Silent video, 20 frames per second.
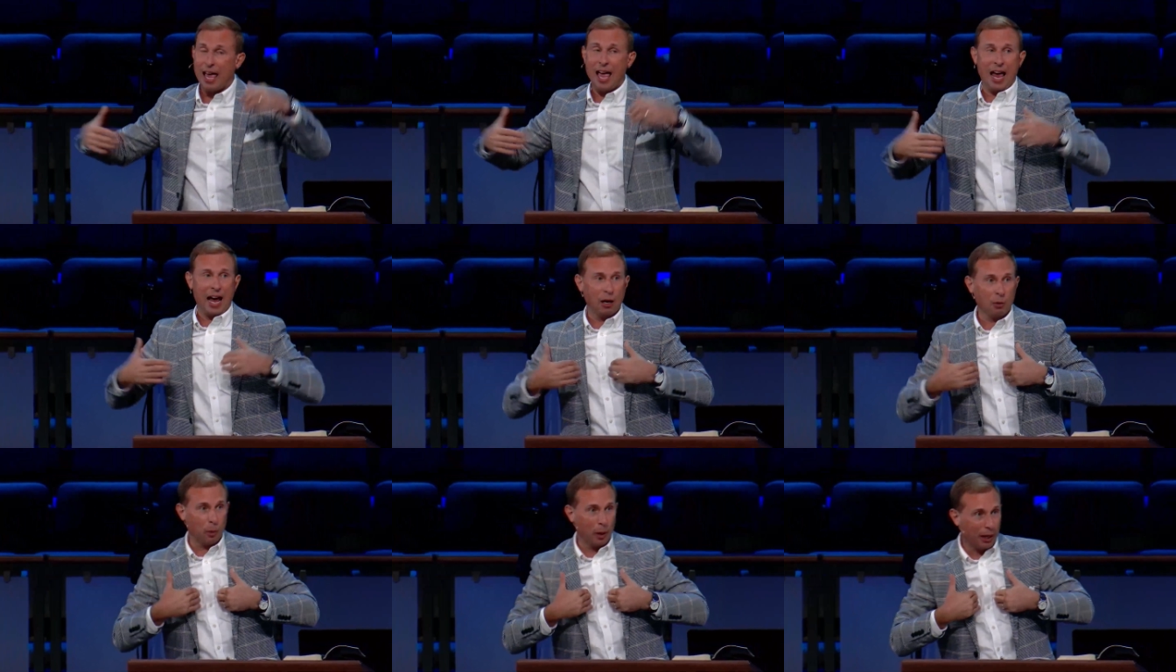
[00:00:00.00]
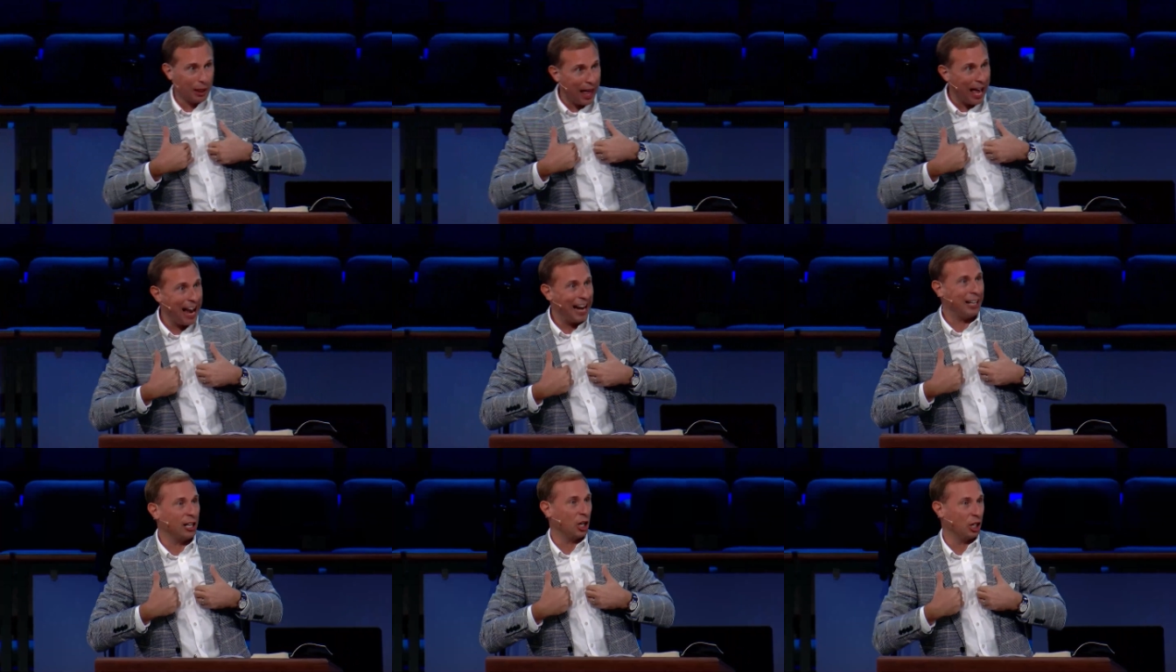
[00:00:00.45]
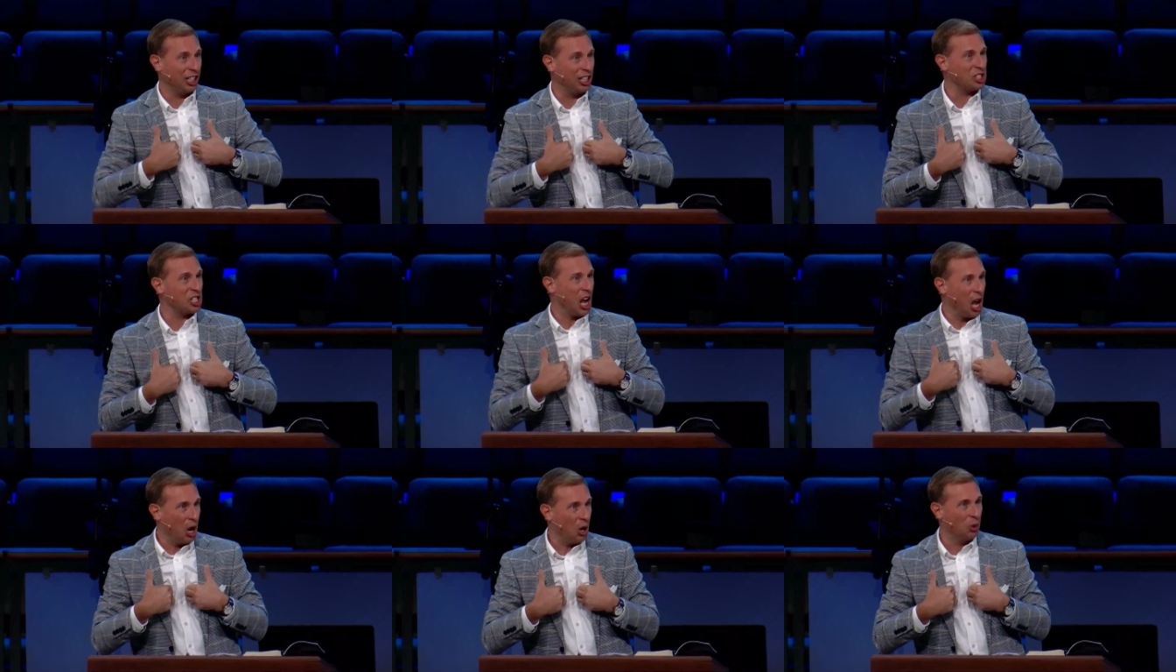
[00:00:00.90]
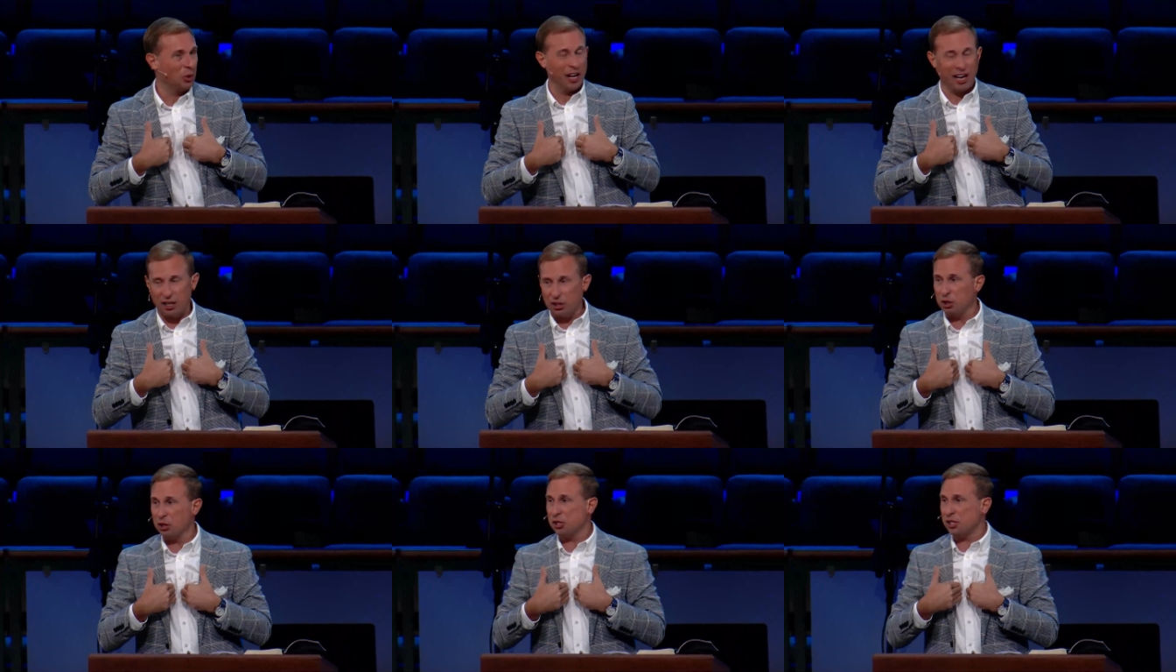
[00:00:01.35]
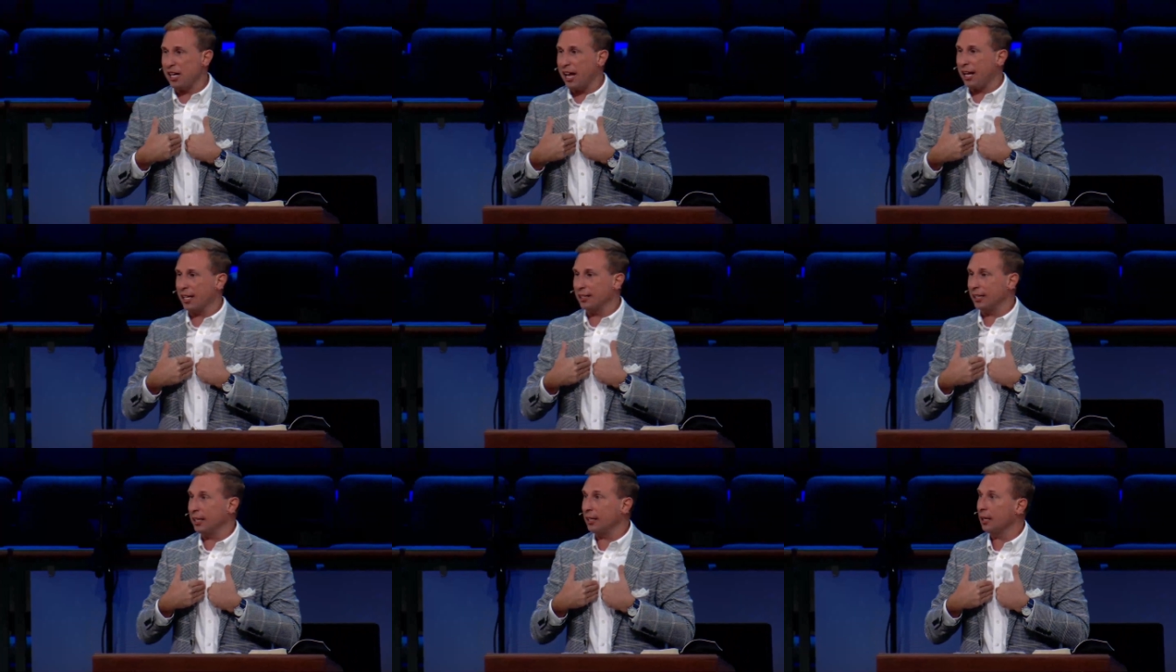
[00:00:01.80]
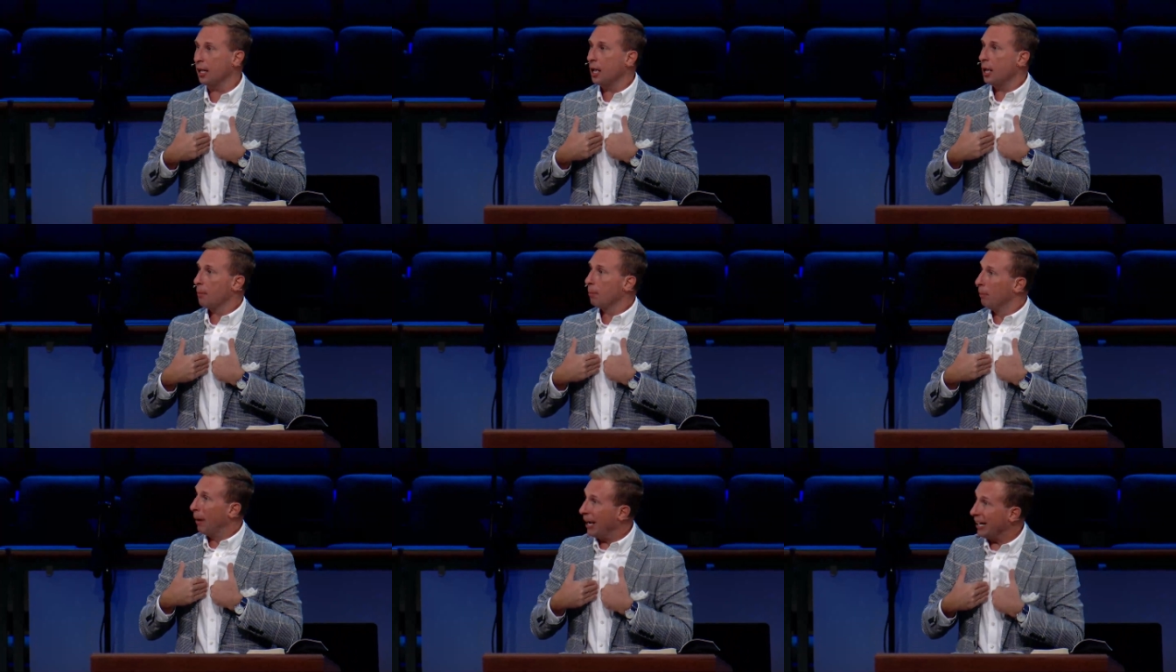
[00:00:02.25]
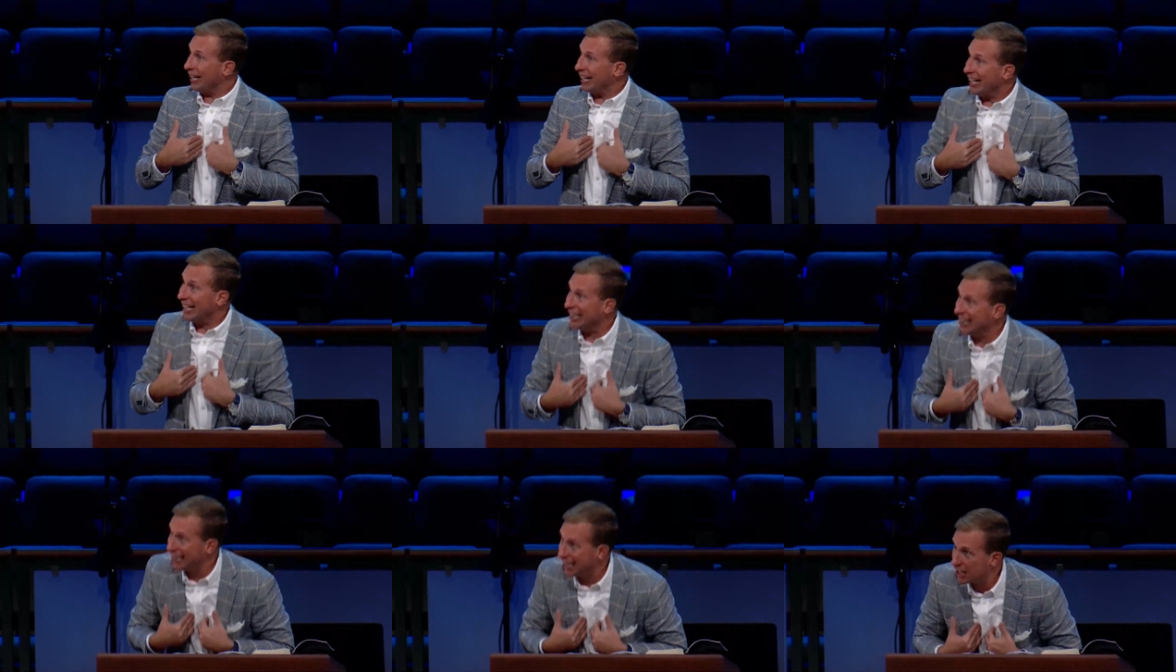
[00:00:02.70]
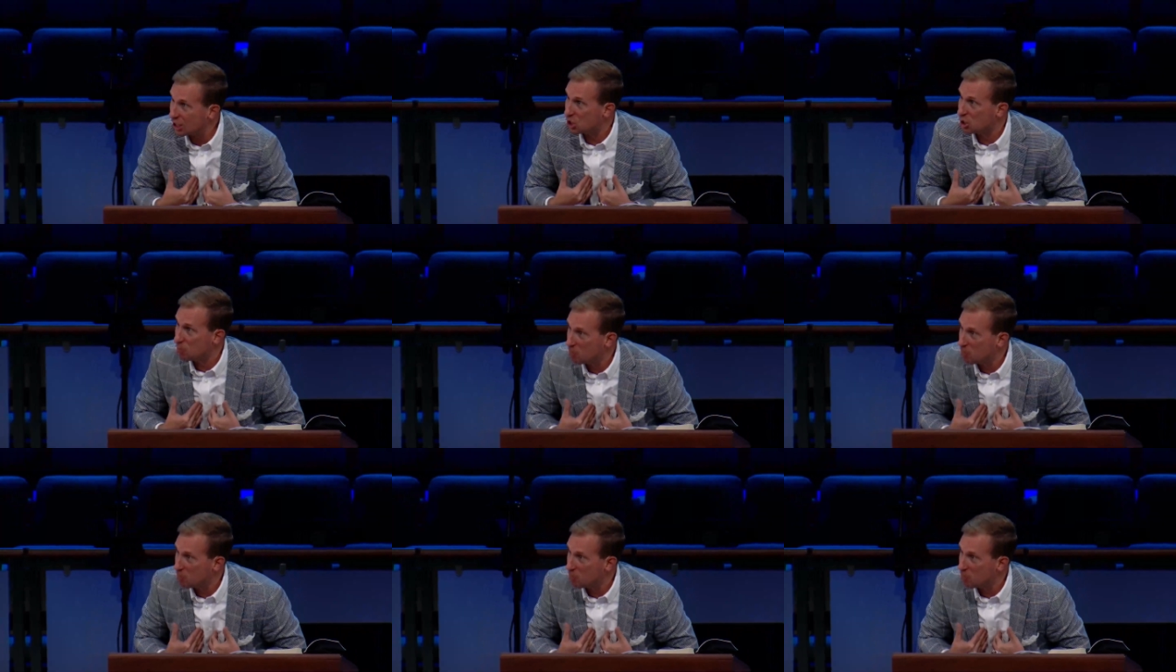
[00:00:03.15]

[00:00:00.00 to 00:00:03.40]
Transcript: and relied on his own understanding. But in this